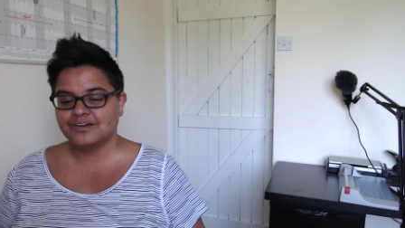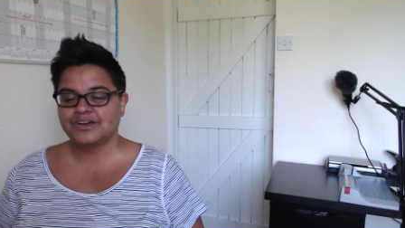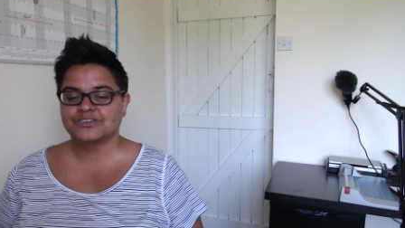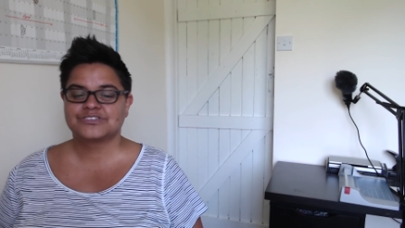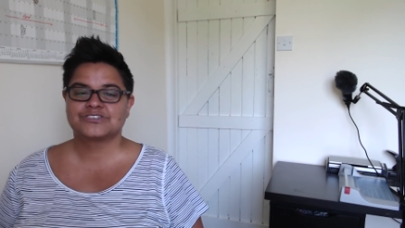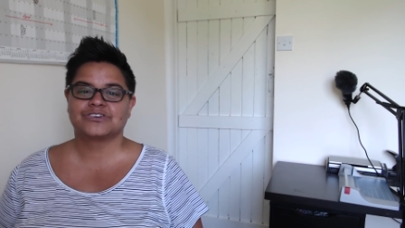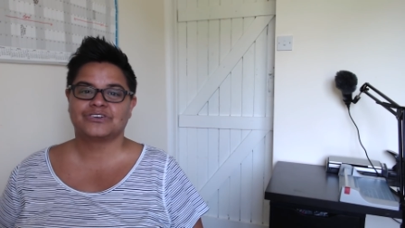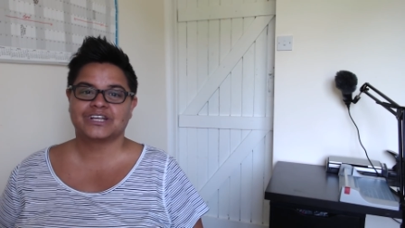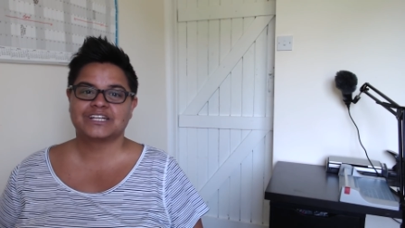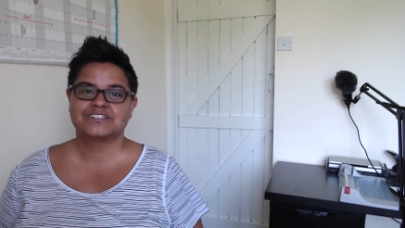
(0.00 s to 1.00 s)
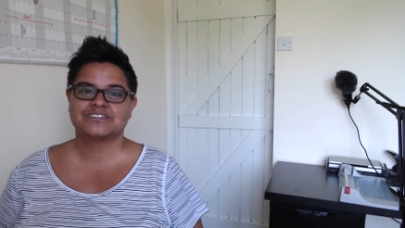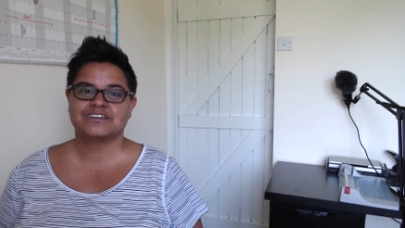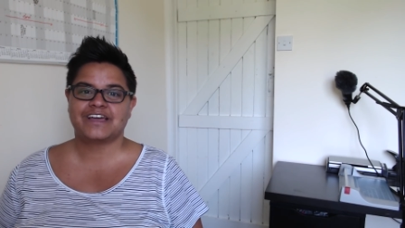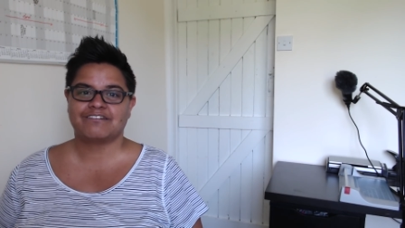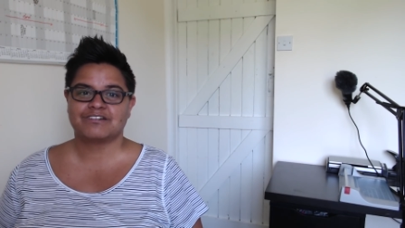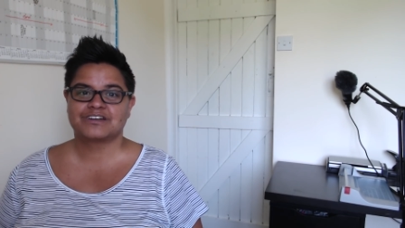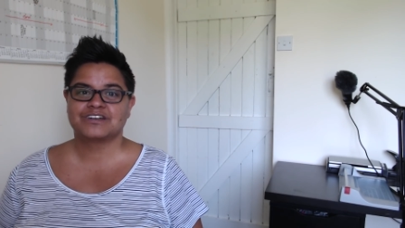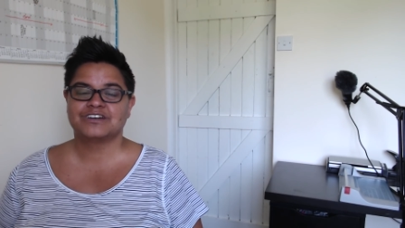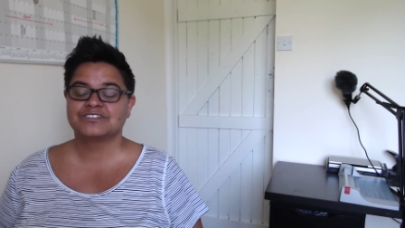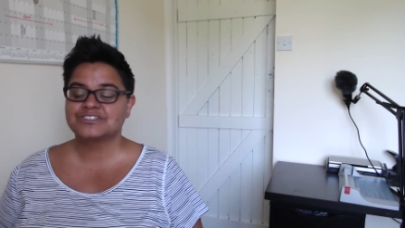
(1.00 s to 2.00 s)
a solid
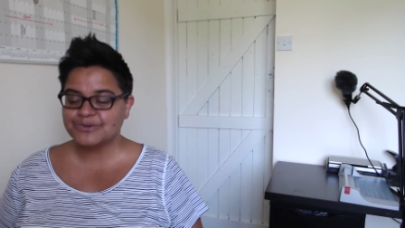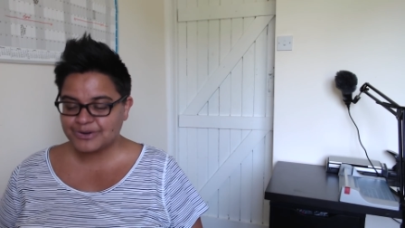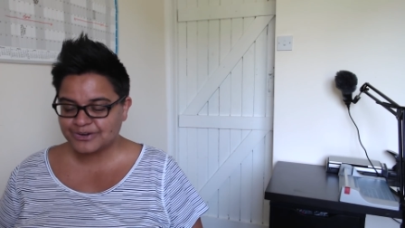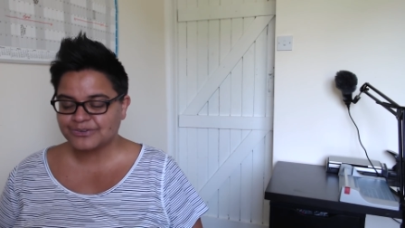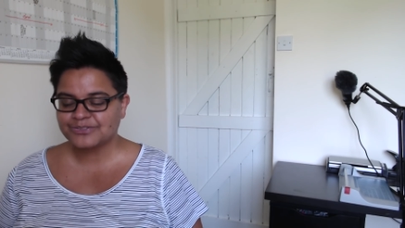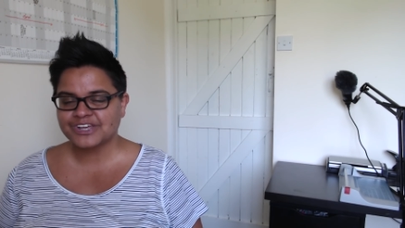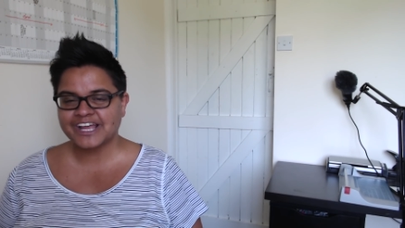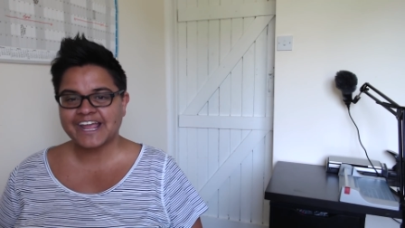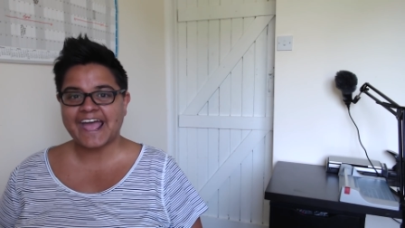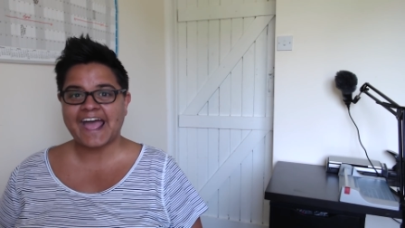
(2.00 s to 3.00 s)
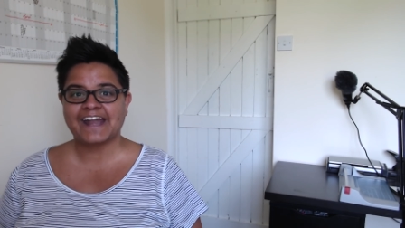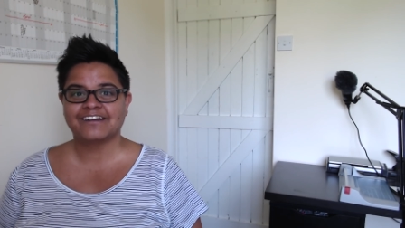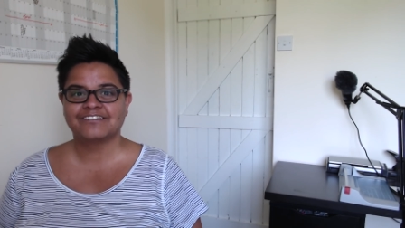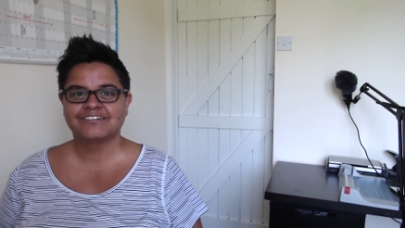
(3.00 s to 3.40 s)
Erika doing her thing again,